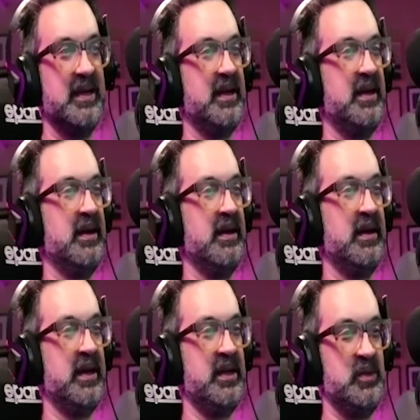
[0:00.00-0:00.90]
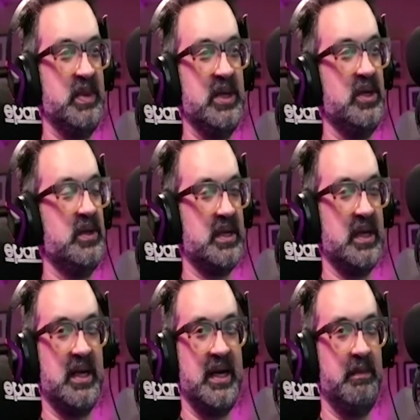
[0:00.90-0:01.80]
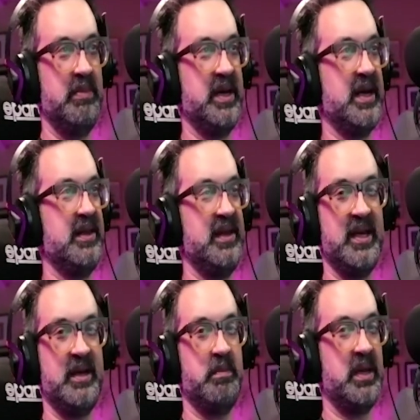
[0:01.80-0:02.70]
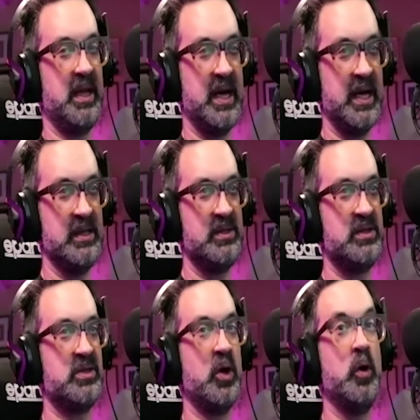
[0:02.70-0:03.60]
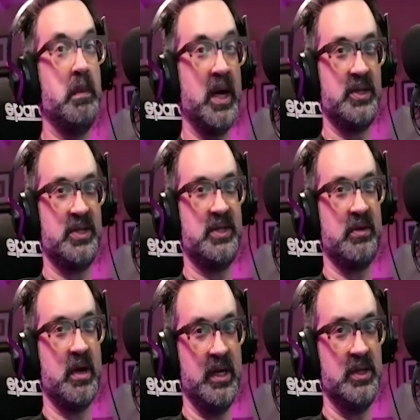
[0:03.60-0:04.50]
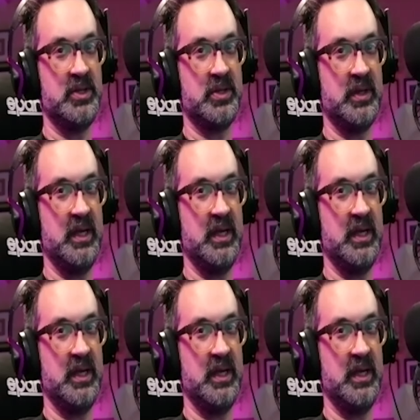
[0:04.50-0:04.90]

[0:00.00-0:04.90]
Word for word: uh, and it's been used a lot, but I think it applies so much to our industry,